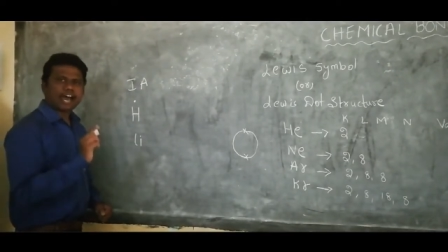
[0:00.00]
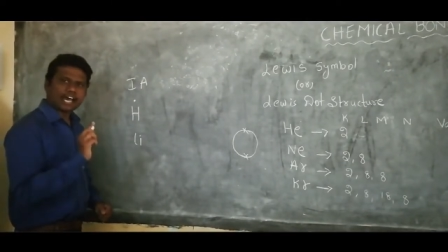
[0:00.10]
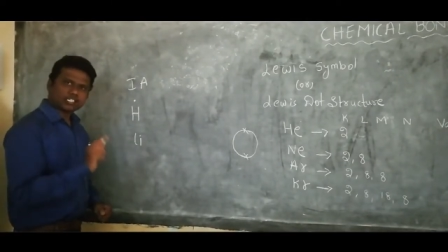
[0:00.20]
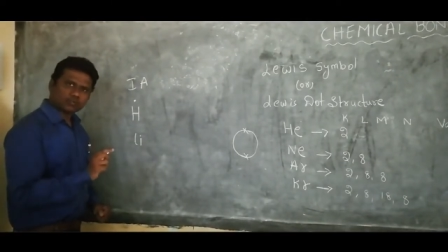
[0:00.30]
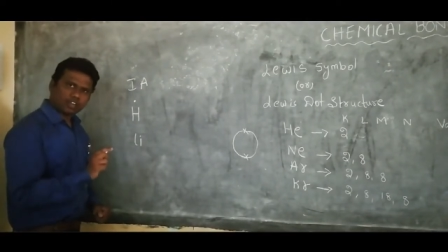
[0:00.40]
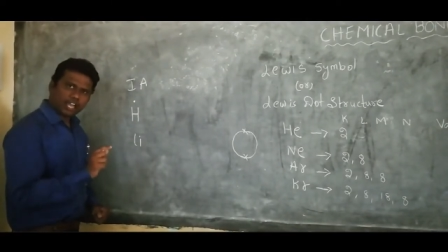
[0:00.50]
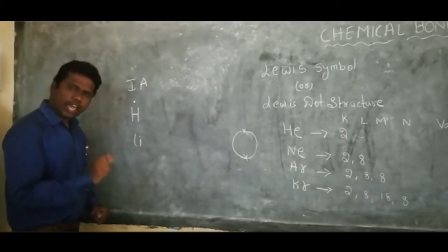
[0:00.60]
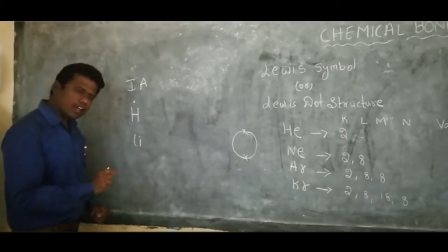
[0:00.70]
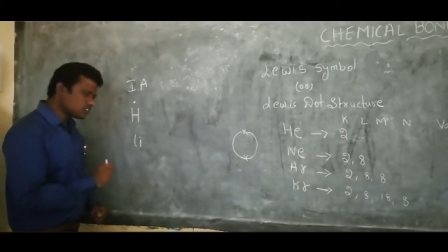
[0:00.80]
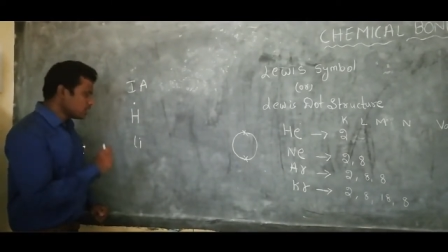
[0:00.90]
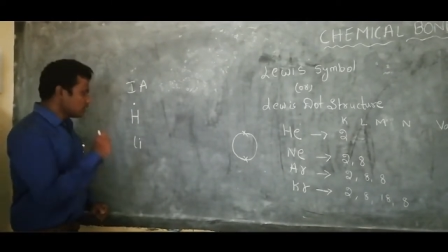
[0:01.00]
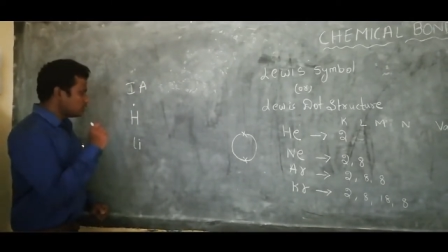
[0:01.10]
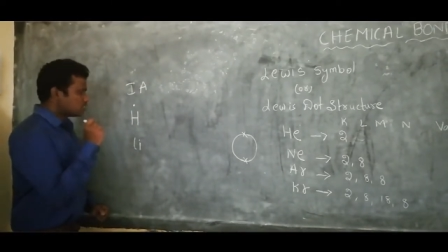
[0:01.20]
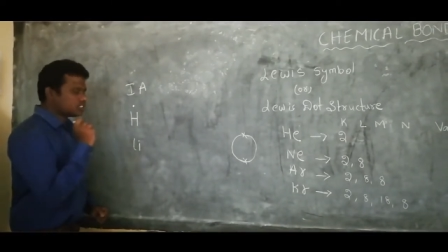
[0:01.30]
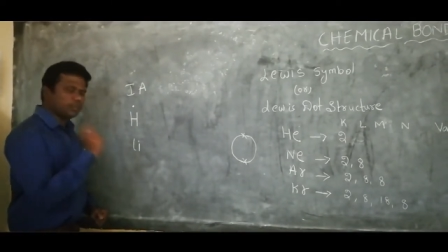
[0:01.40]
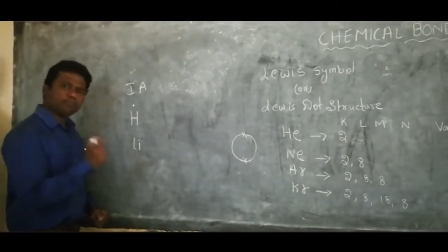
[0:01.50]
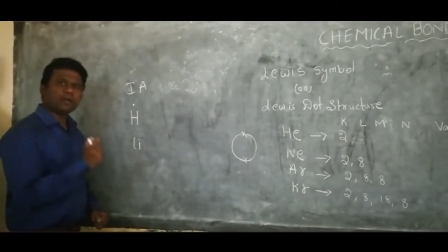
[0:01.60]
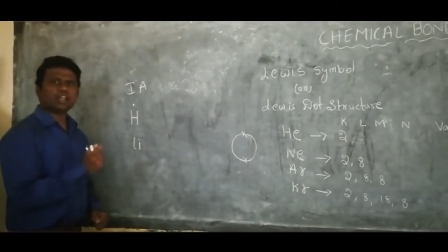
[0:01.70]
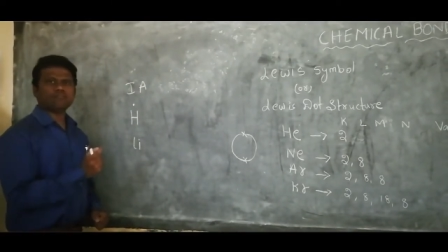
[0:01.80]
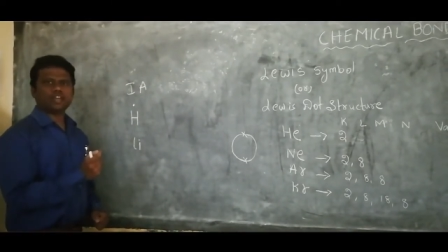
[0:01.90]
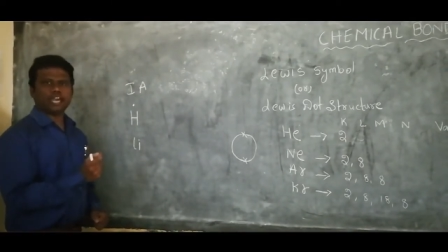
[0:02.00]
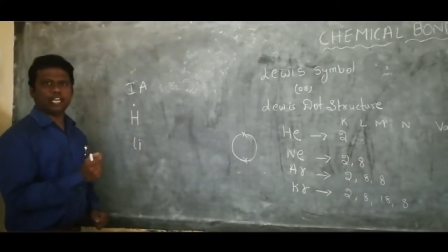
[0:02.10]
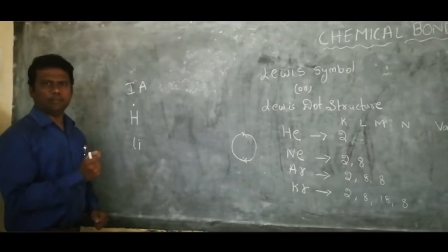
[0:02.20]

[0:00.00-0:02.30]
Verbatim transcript: as well as the symbol of the